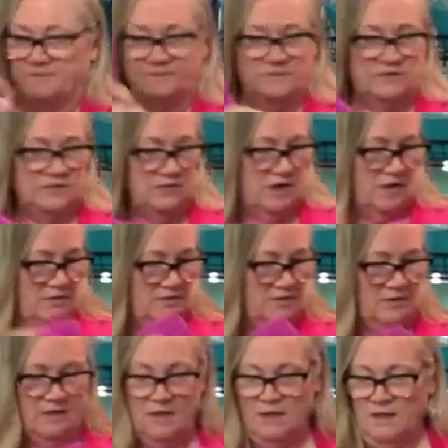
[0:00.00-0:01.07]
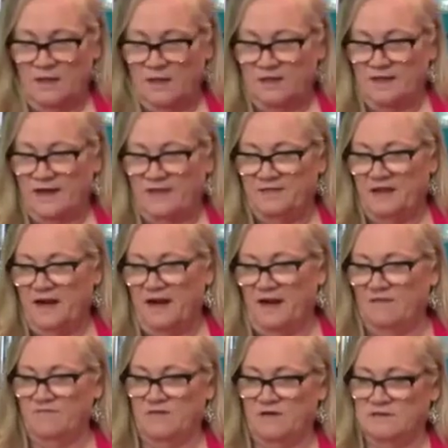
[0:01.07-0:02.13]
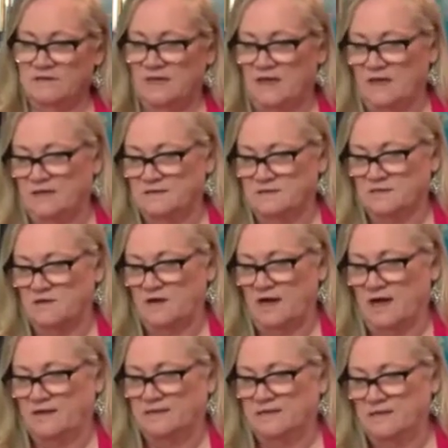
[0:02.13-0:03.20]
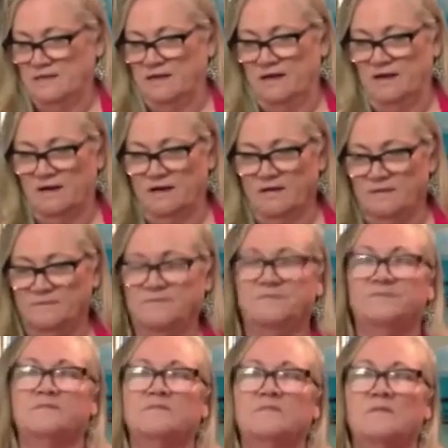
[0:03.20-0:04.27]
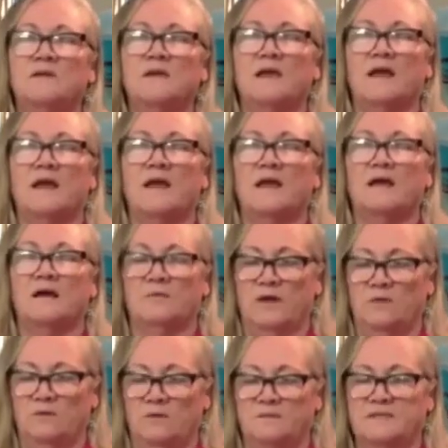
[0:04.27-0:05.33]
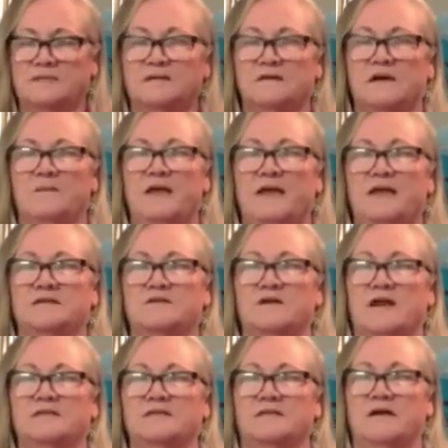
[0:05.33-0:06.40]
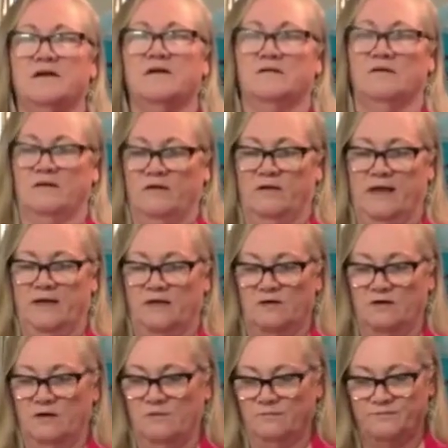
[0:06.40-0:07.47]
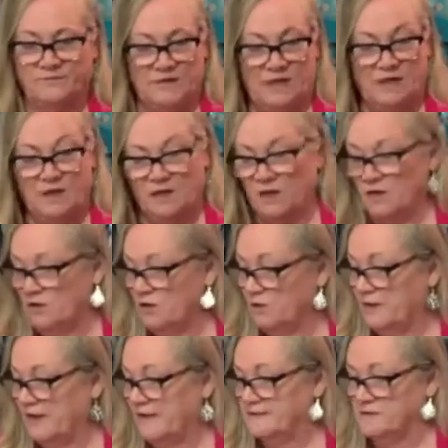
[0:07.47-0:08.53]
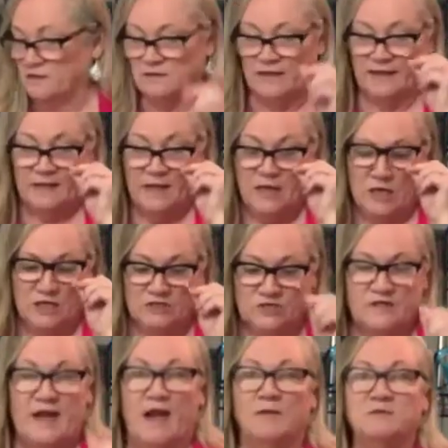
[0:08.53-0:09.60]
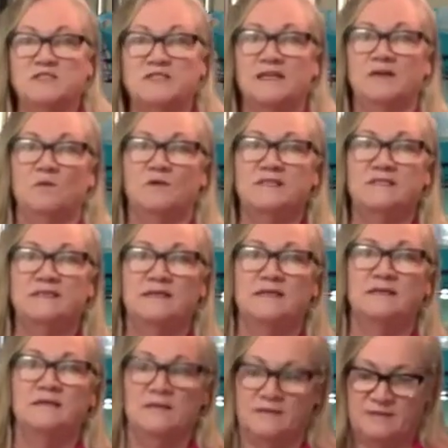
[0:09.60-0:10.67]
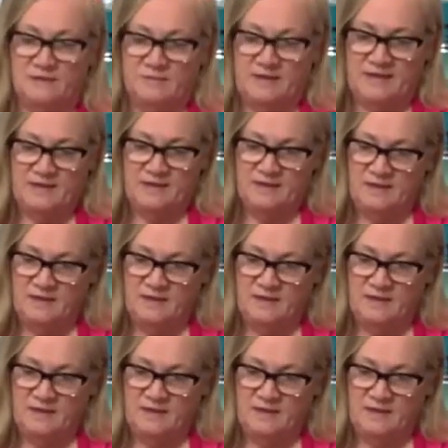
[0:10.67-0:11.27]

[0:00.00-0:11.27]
So, now that I have those eggs cracked in there, okay, got my eggs cracked in there. Okay, You know what eggs look like. So now I'm just going to whisk it a little bit.